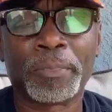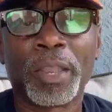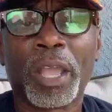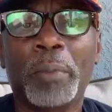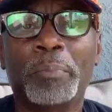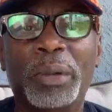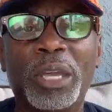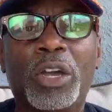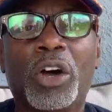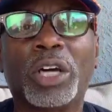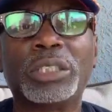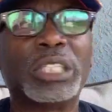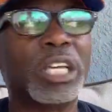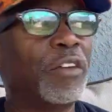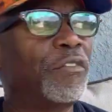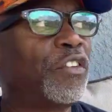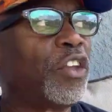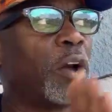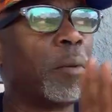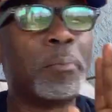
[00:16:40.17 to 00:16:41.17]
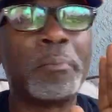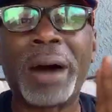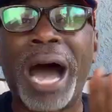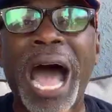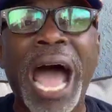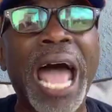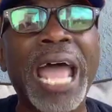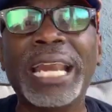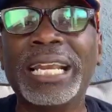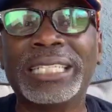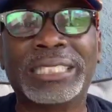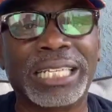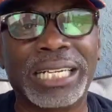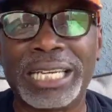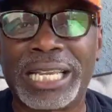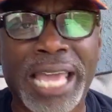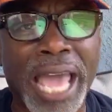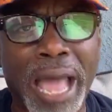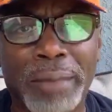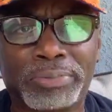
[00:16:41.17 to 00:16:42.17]
Because if your mind is
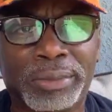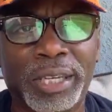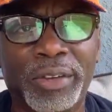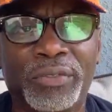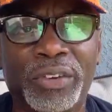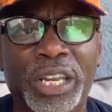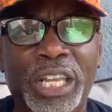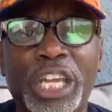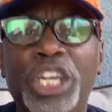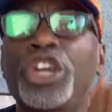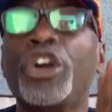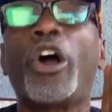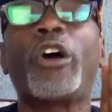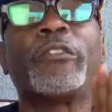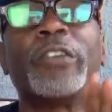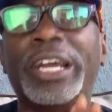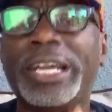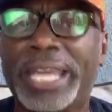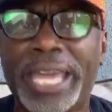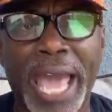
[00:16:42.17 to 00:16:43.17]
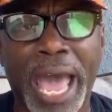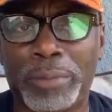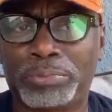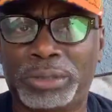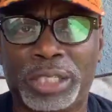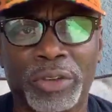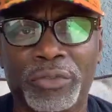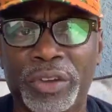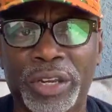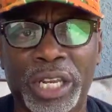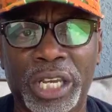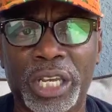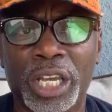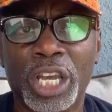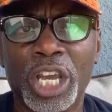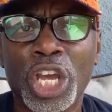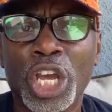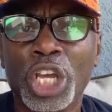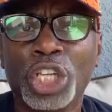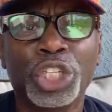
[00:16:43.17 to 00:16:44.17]
in captivity, you're in captivity.
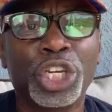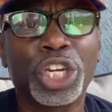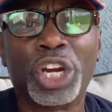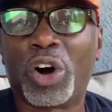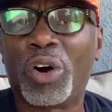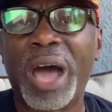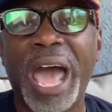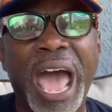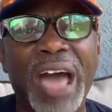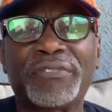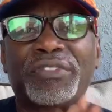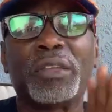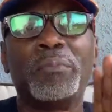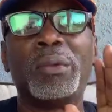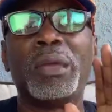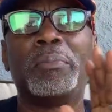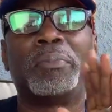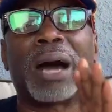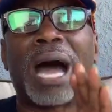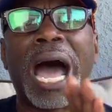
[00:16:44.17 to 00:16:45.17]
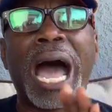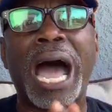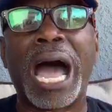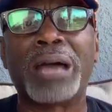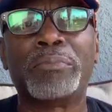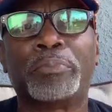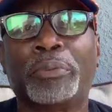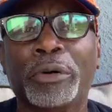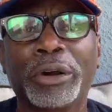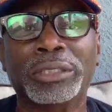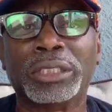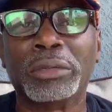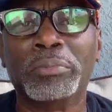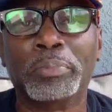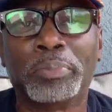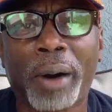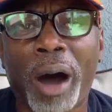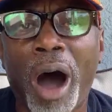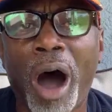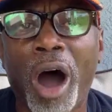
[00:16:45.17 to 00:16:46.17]
You don't have to be behind prison
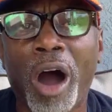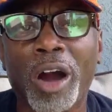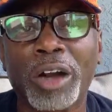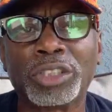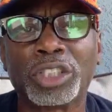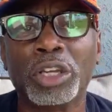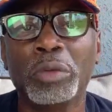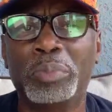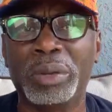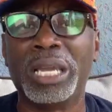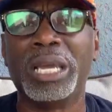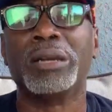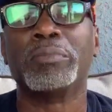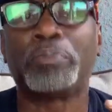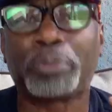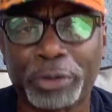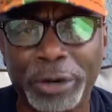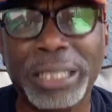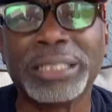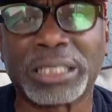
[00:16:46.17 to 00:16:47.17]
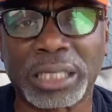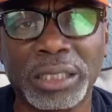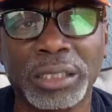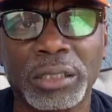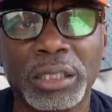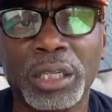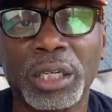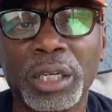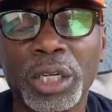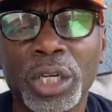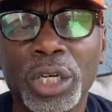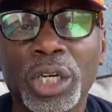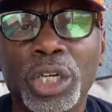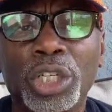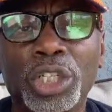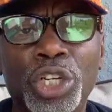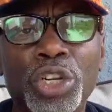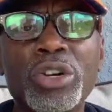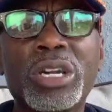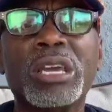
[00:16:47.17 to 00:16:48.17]
bars to be in prison.
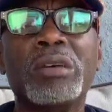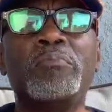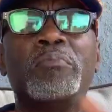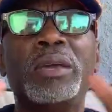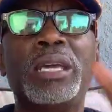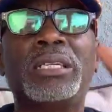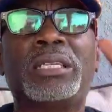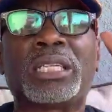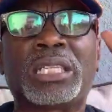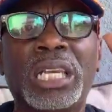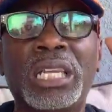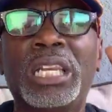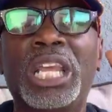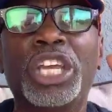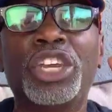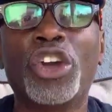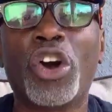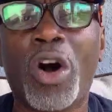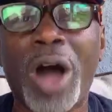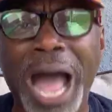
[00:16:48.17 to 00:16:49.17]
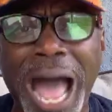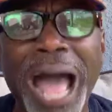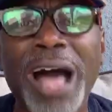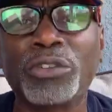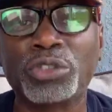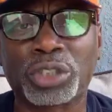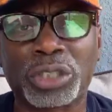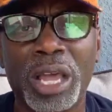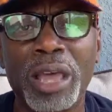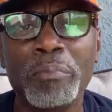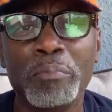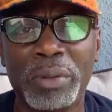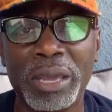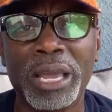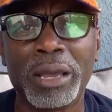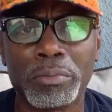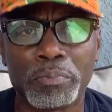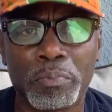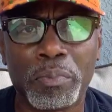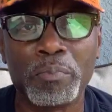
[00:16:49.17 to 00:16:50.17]
You can be sitting in your house and
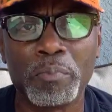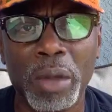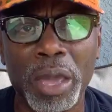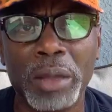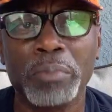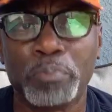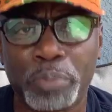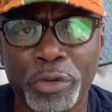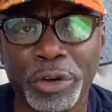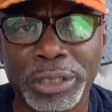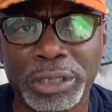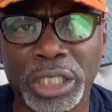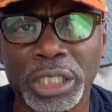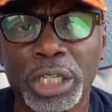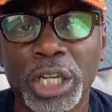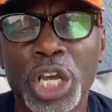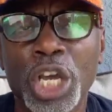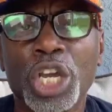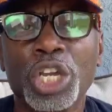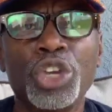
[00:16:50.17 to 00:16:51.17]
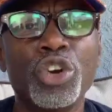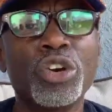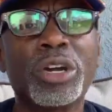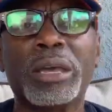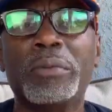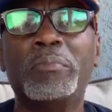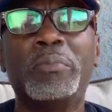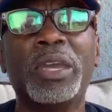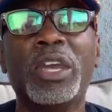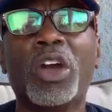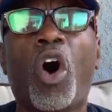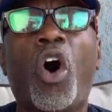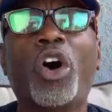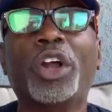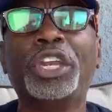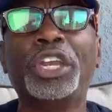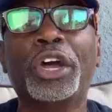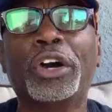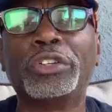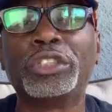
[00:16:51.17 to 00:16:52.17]
be in prison. You can be
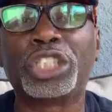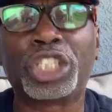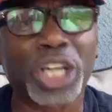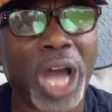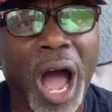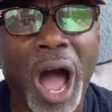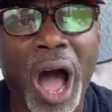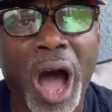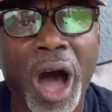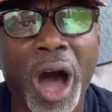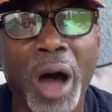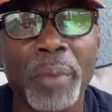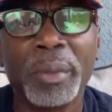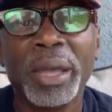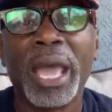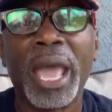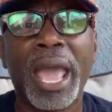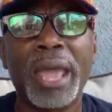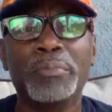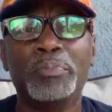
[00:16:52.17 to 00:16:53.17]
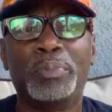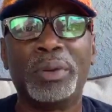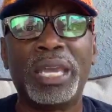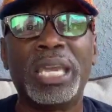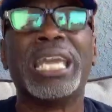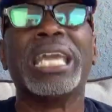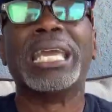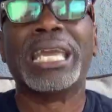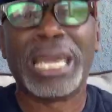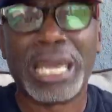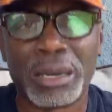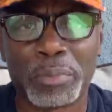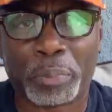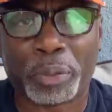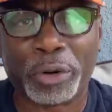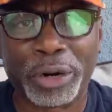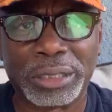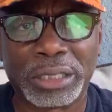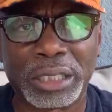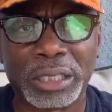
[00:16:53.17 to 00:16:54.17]
on your job and be in
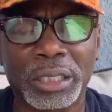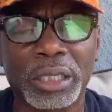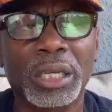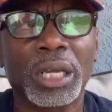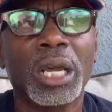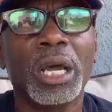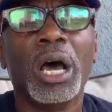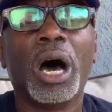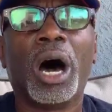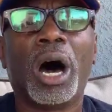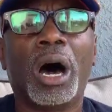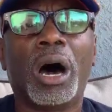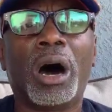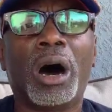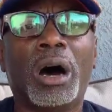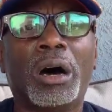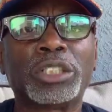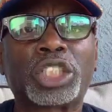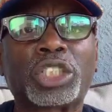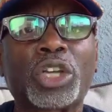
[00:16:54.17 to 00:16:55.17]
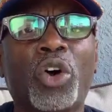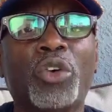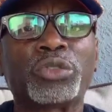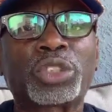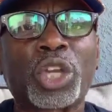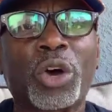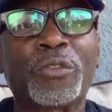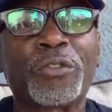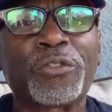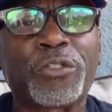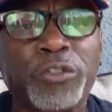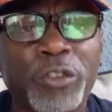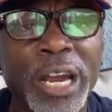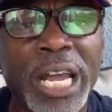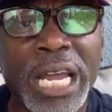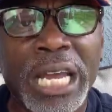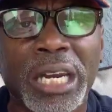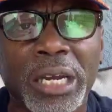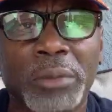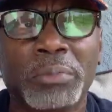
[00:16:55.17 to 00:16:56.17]
prison. So
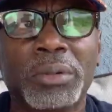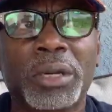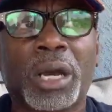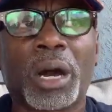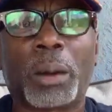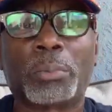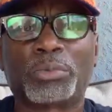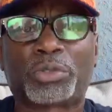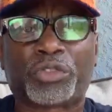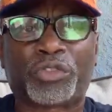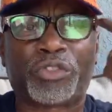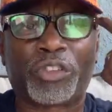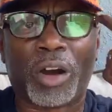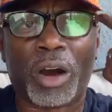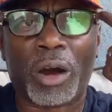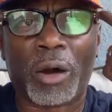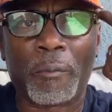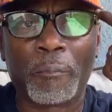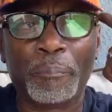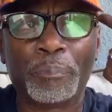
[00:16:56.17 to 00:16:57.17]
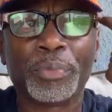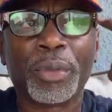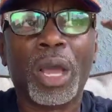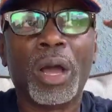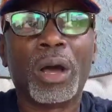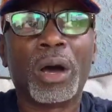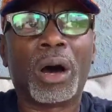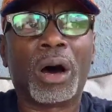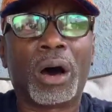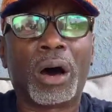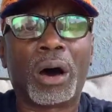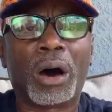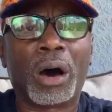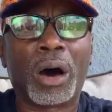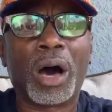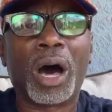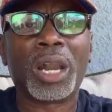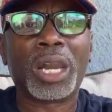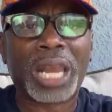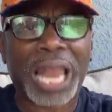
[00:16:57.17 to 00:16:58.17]
freedom comes from
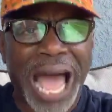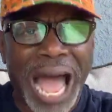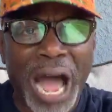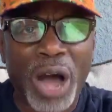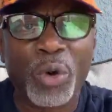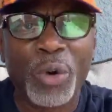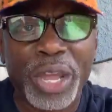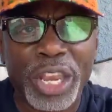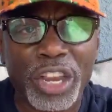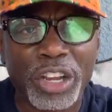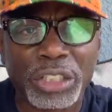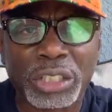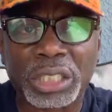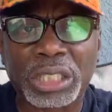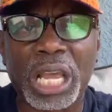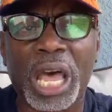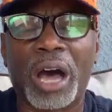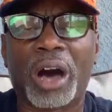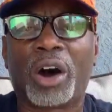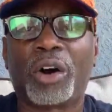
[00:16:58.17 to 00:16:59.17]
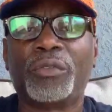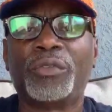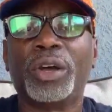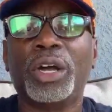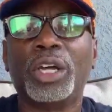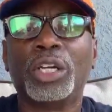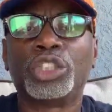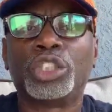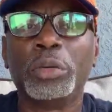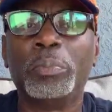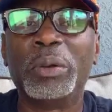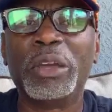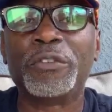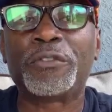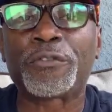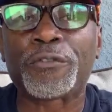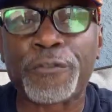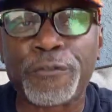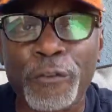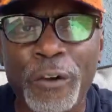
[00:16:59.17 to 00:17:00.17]
allowing yourself to be
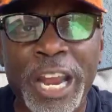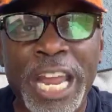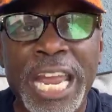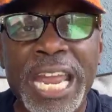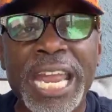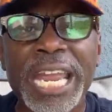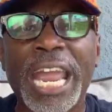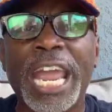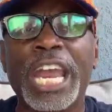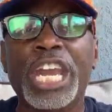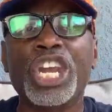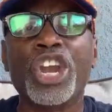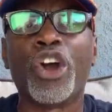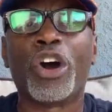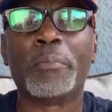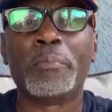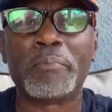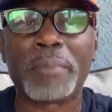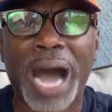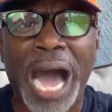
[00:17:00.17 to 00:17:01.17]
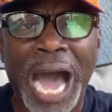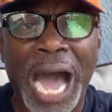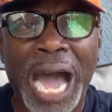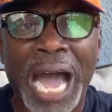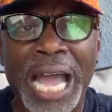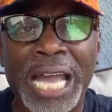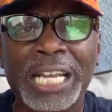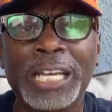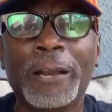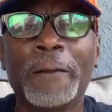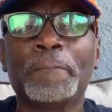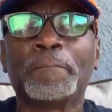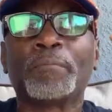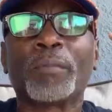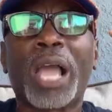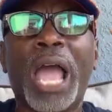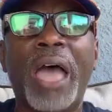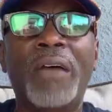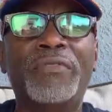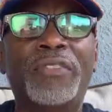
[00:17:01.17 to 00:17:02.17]
free in your mind.
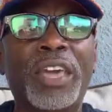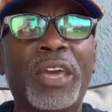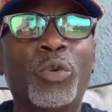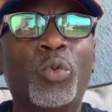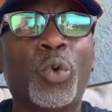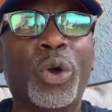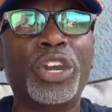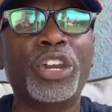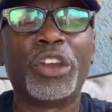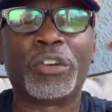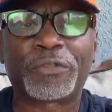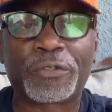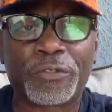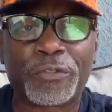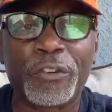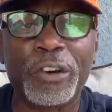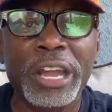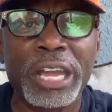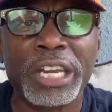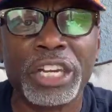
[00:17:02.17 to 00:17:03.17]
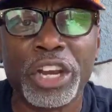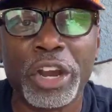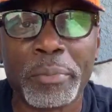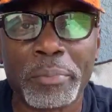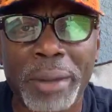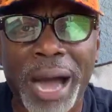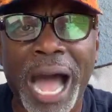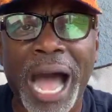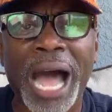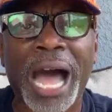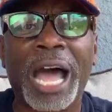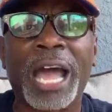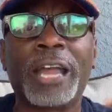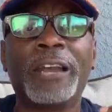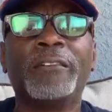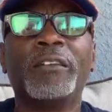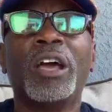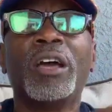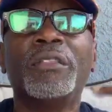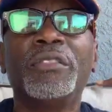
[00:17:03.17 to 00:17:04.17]
And then when you're free in your
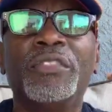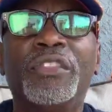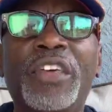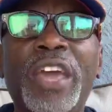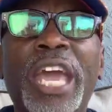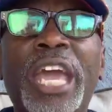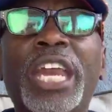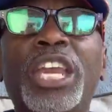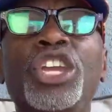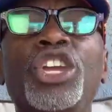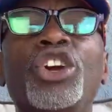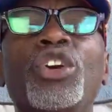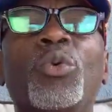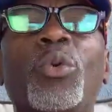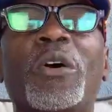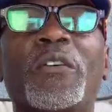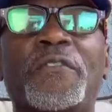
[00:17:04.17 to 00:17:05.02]
mind, then you will